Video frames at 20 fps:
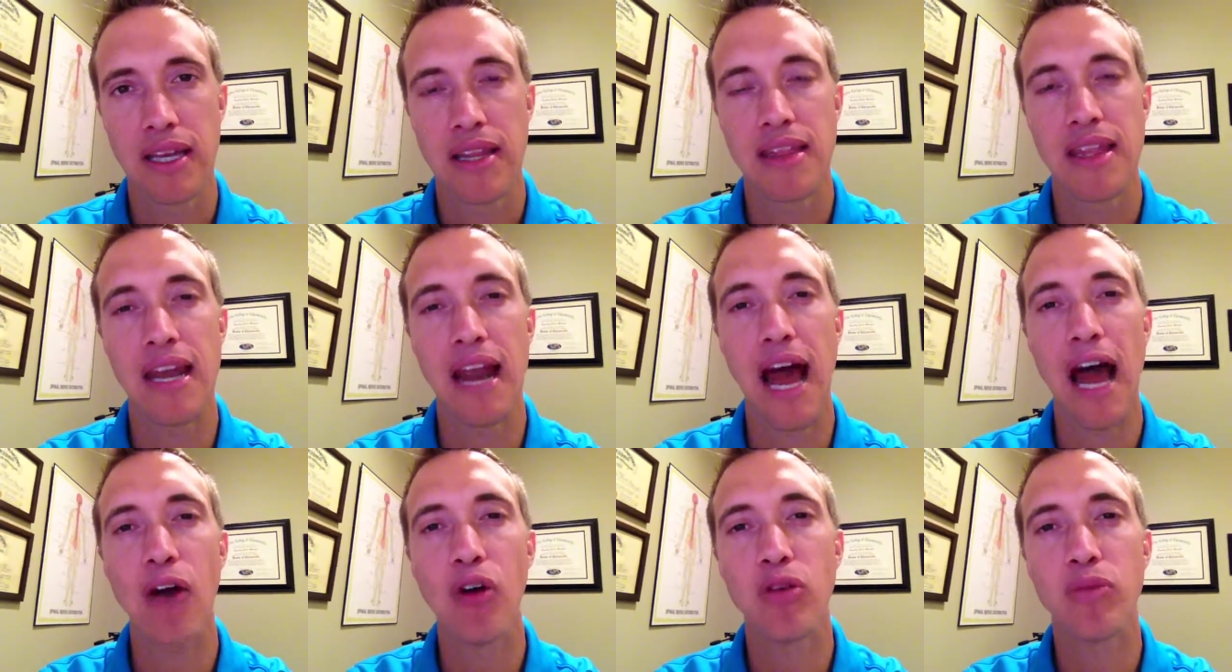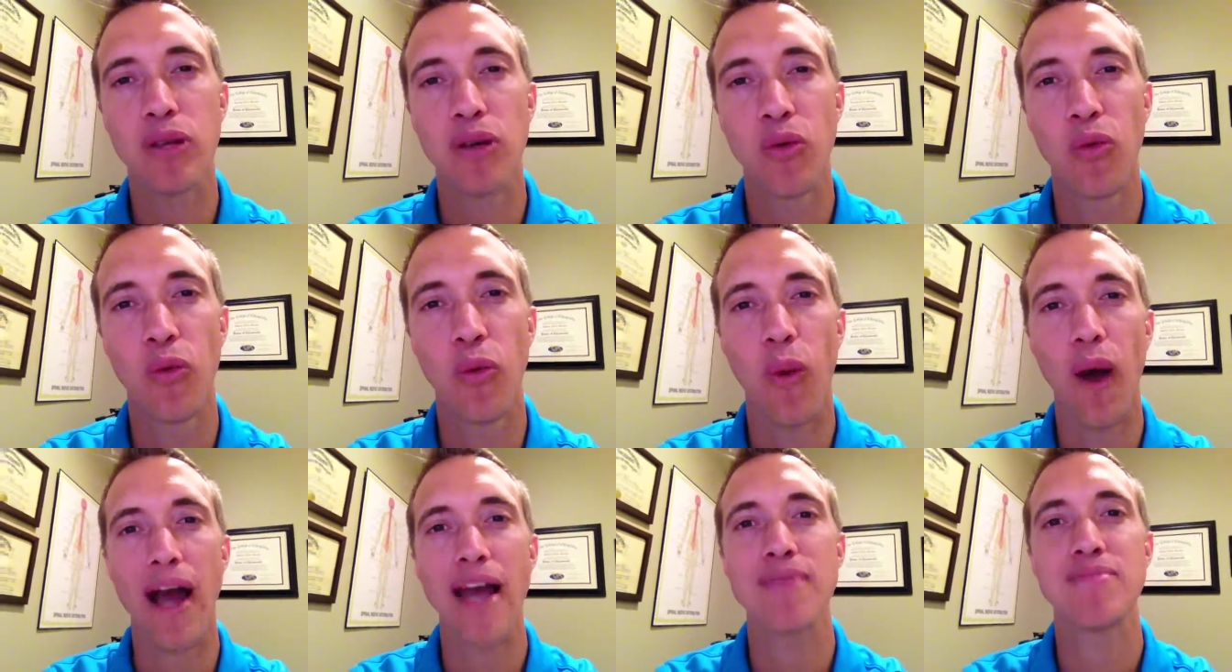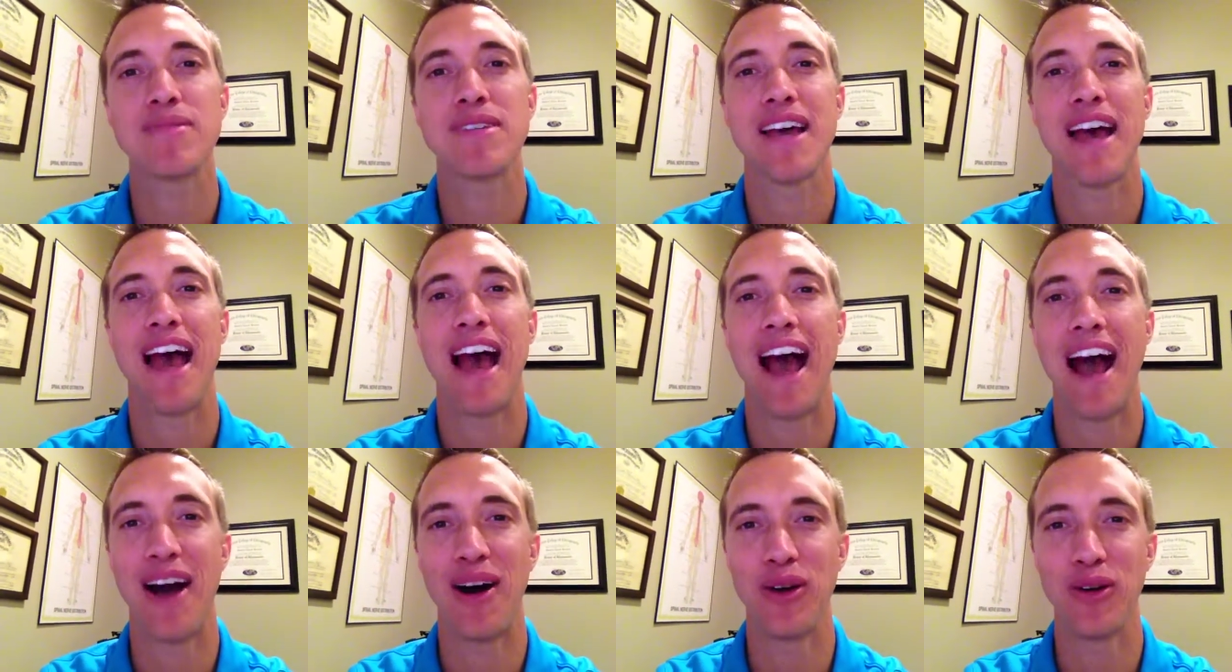then I would be wiped
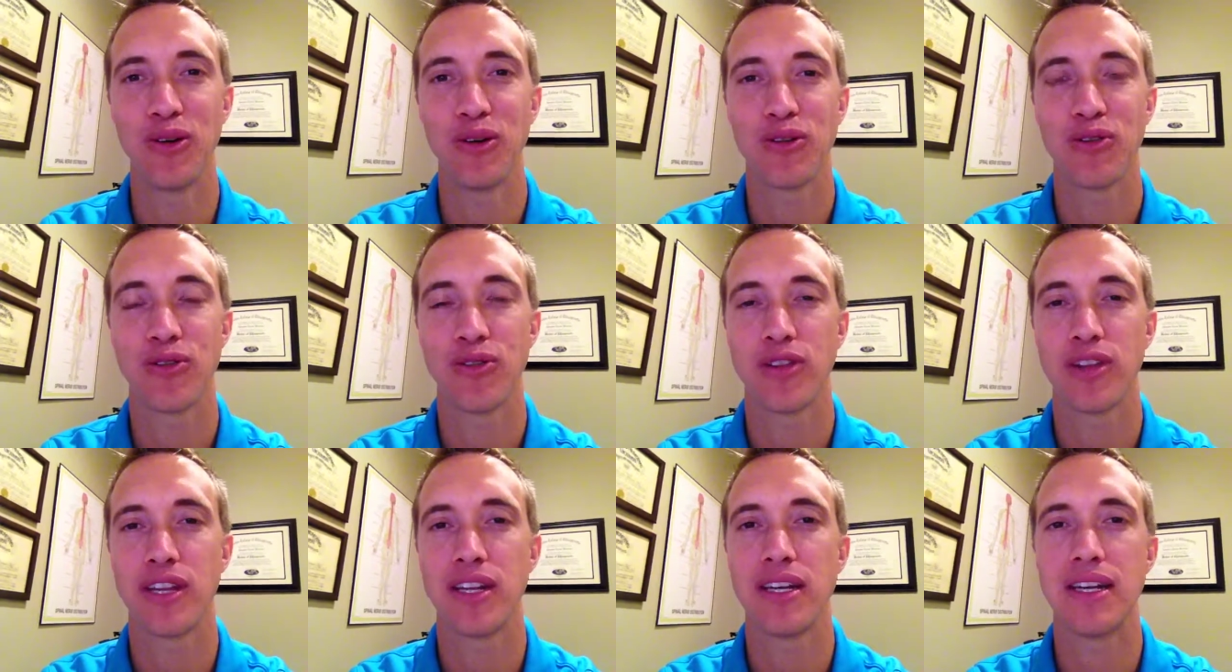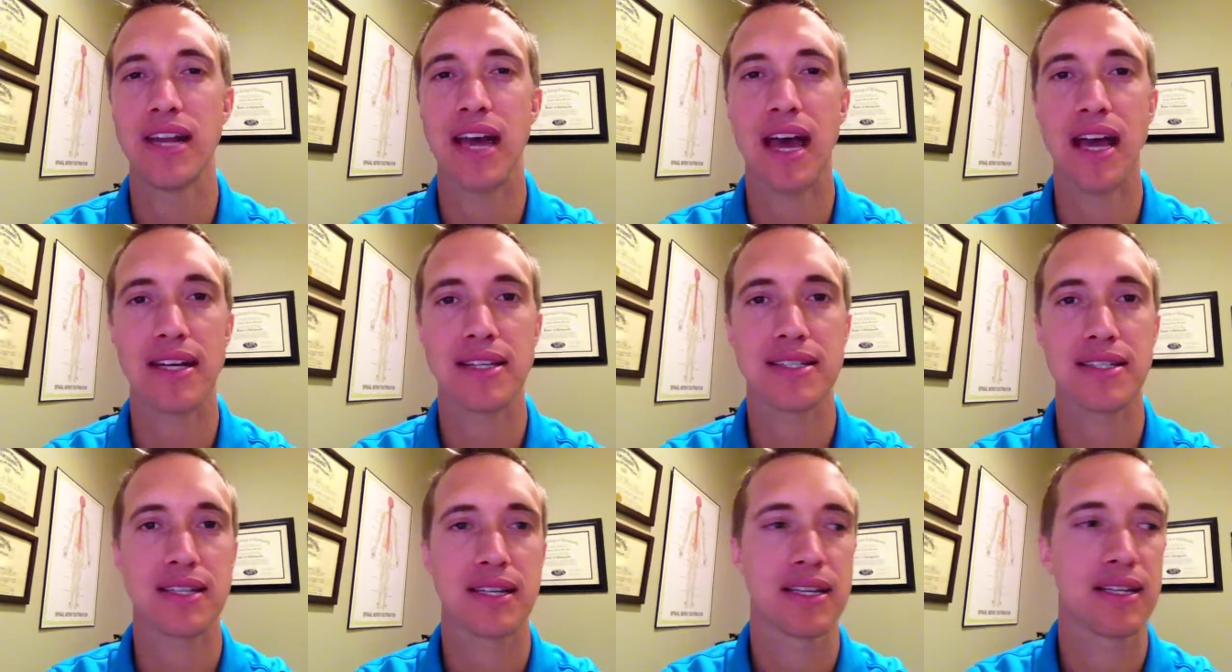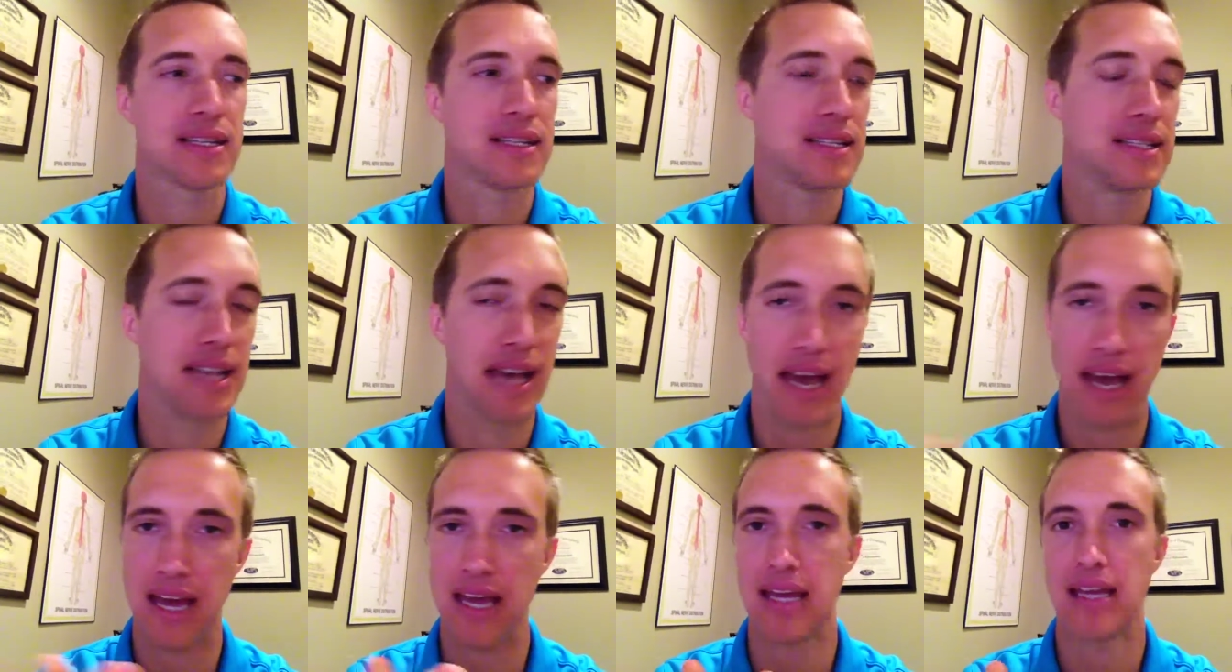out for the next
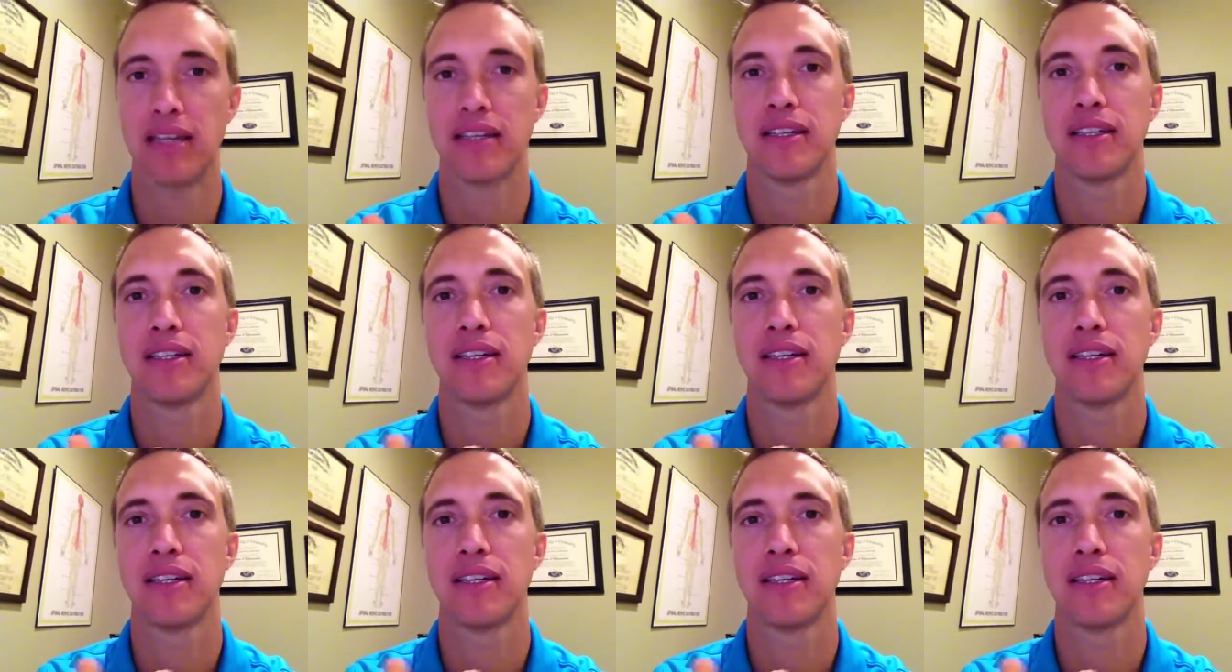day.